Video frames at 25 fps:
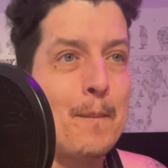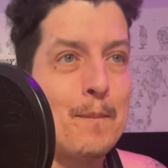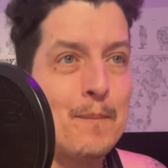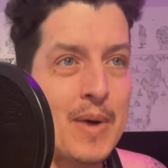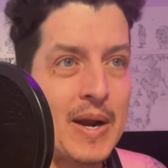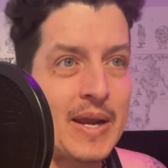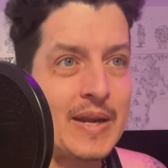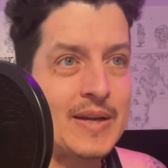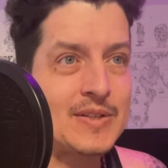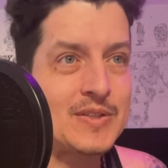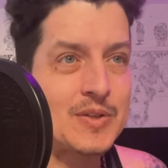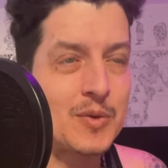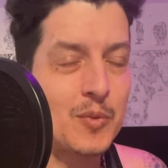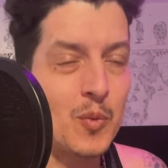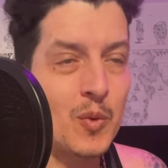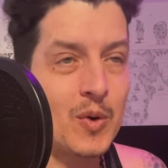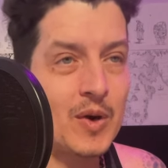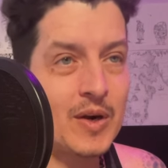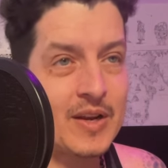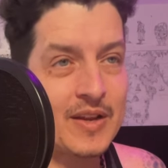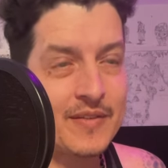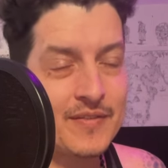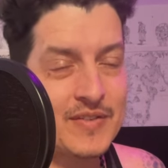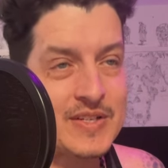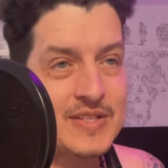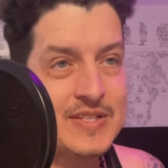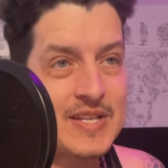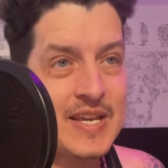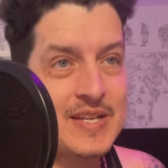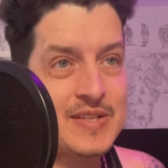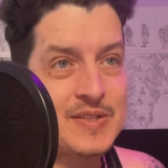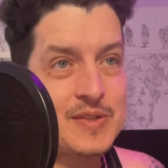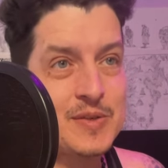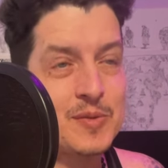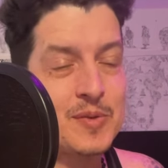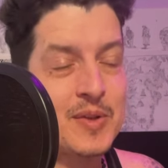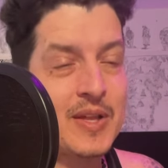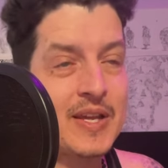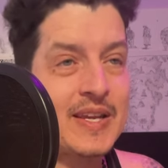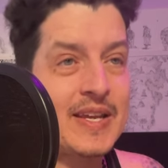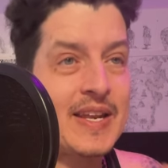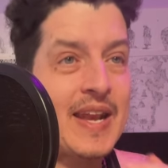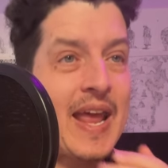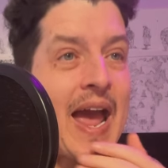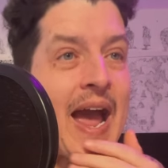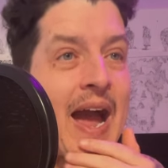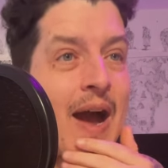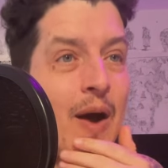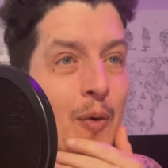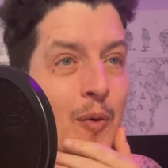bike to work if it takes you like an
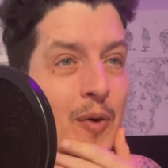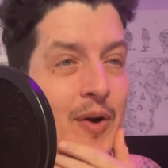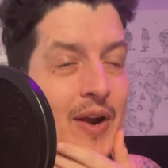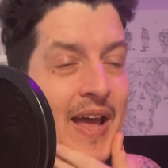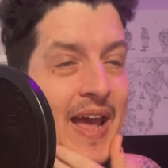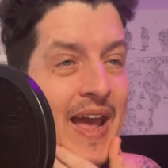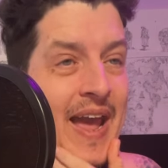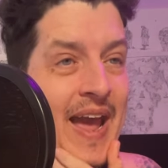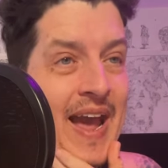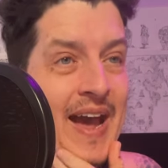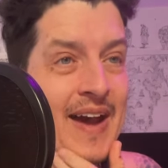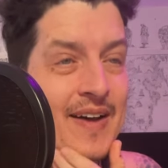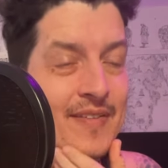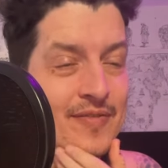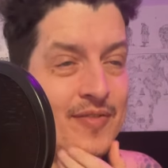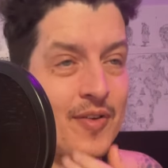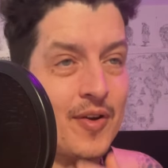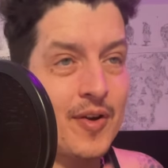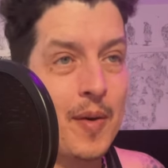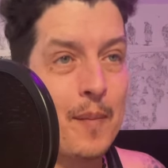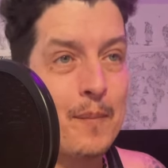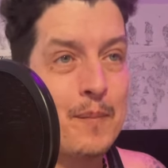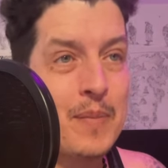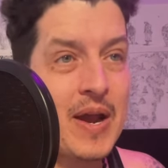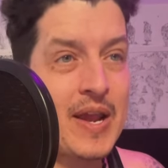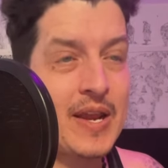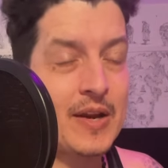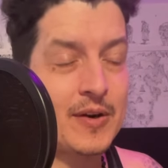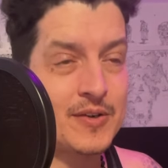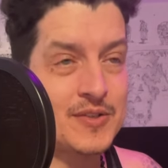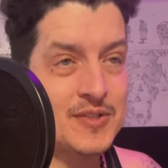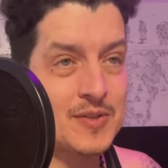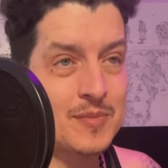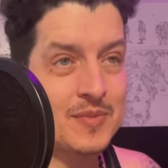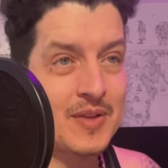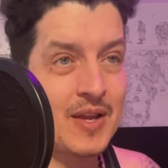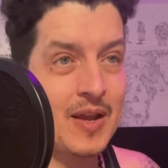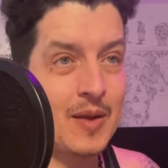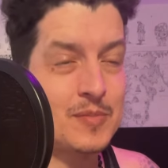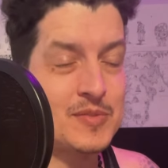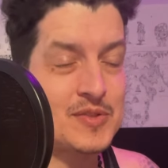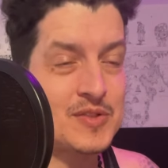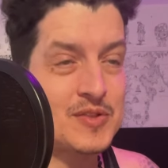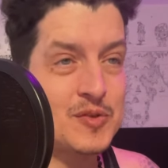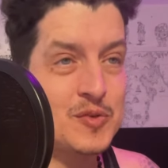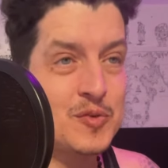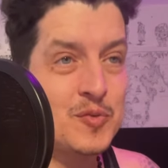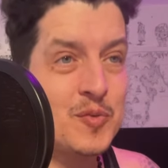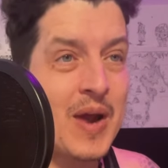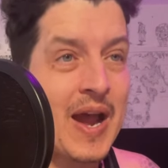hour and a half on a bike or sometimes
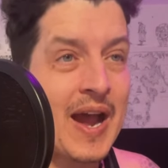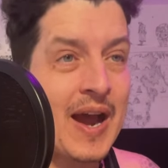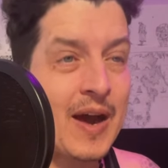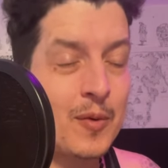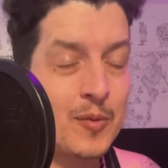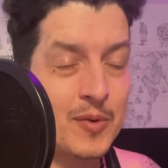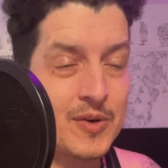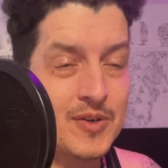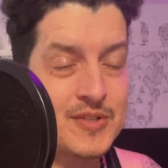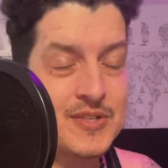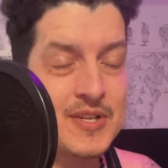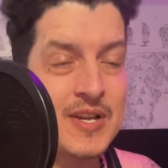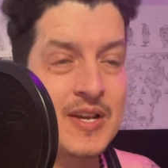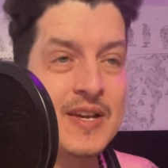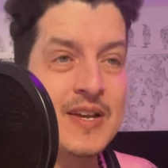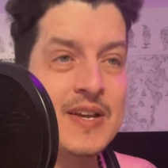2 hours.